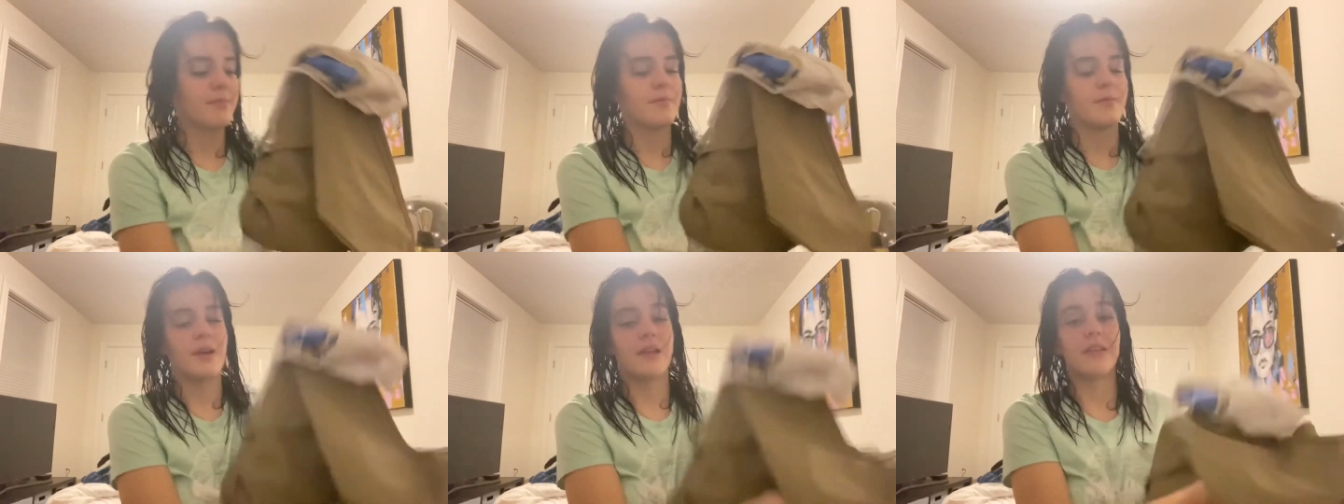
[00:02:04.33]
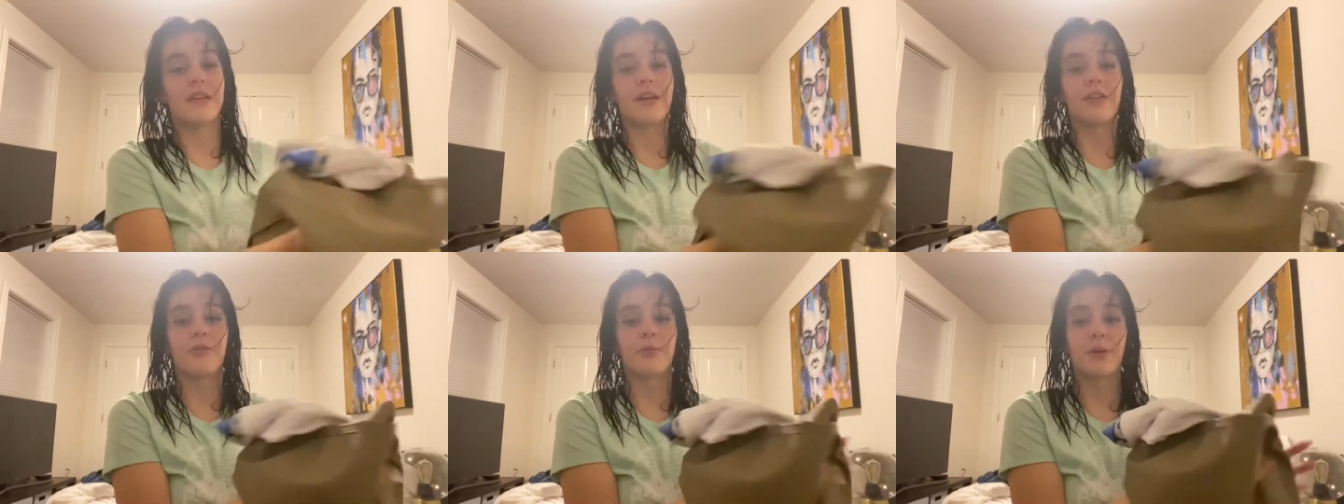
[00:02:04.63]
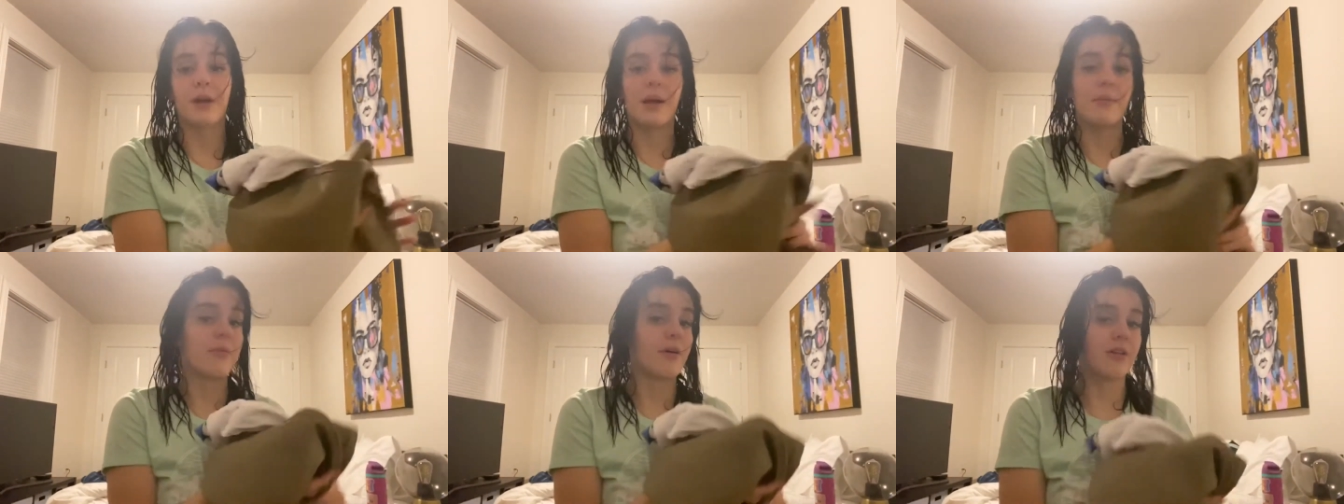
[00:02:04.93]
and that's what
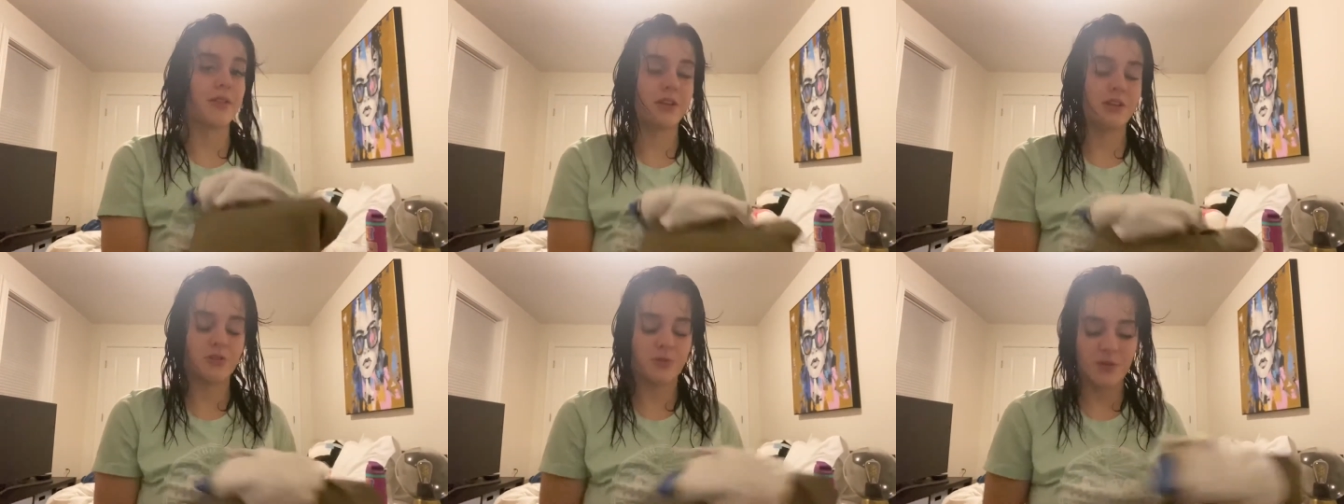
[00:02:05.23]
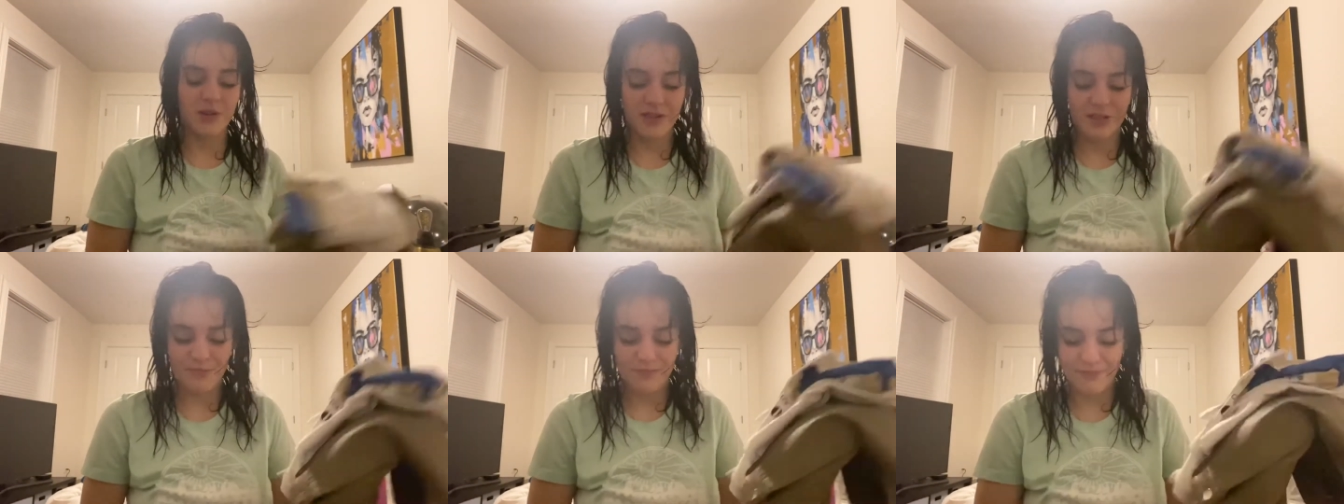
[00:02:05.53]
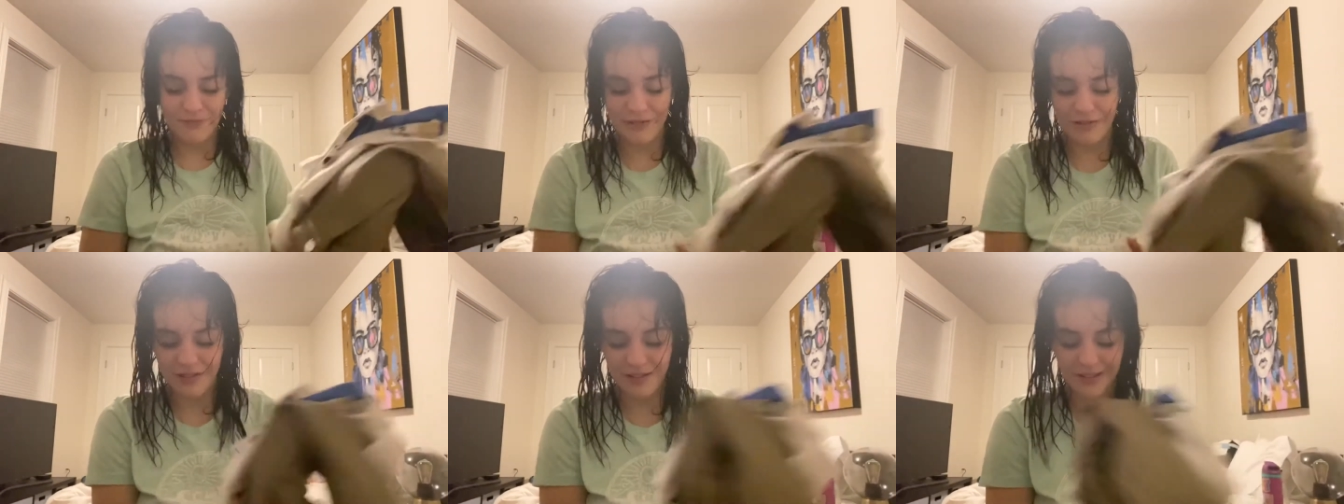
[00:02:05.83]
I bought these with.
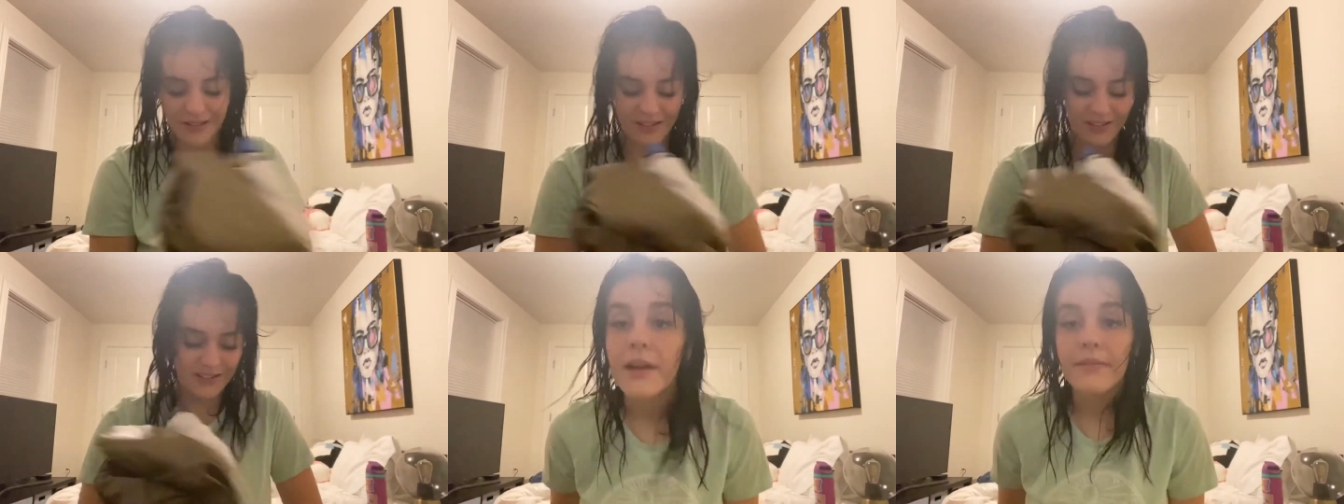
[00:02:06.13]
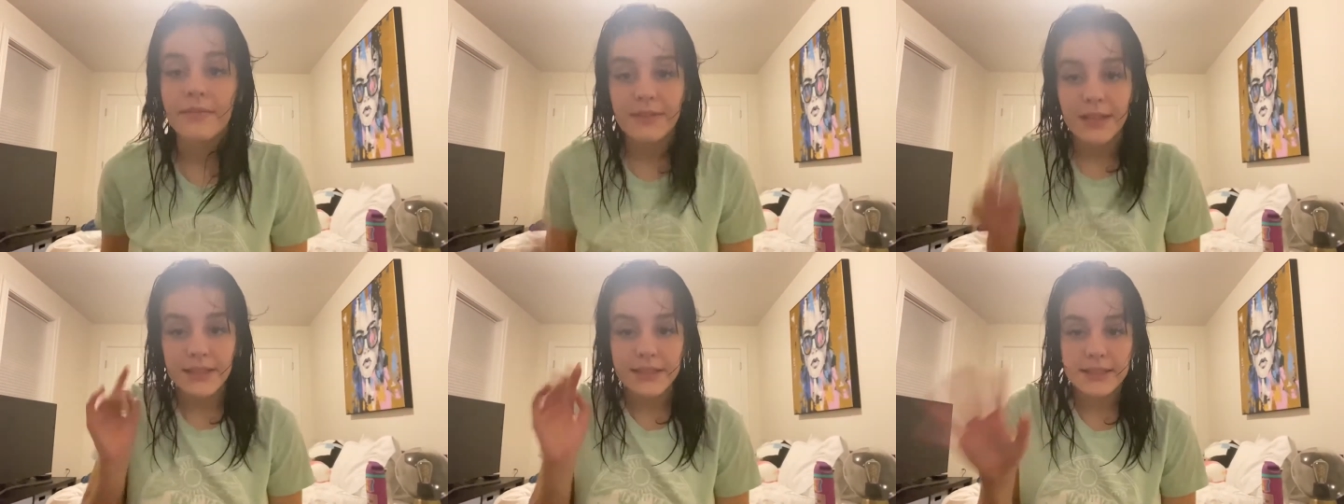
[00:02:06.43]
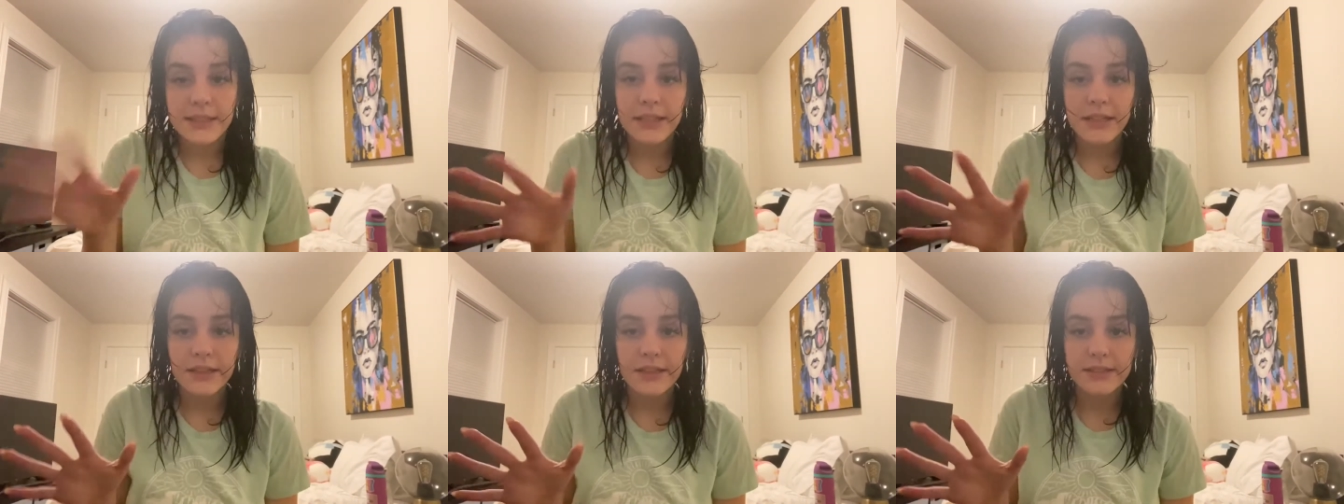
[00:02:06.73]
That's the
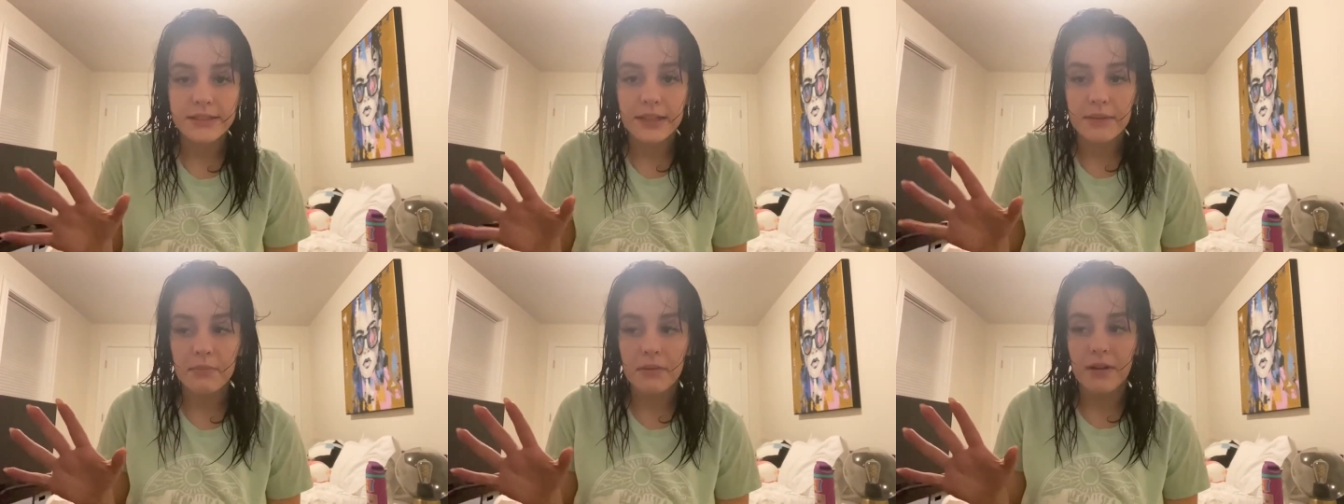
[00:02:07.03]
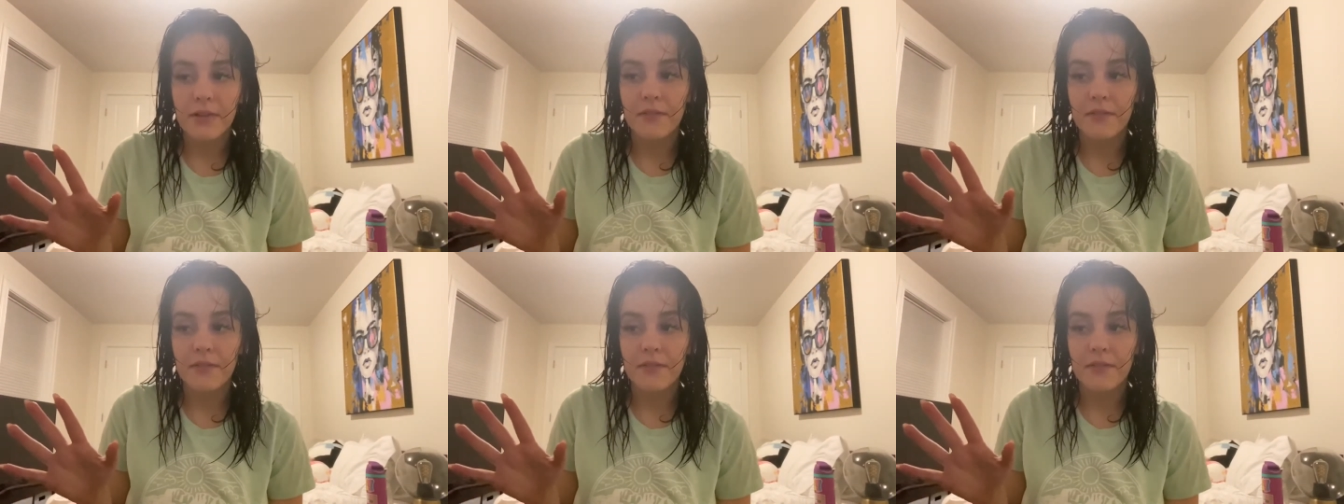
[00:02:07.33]
end of this segment of the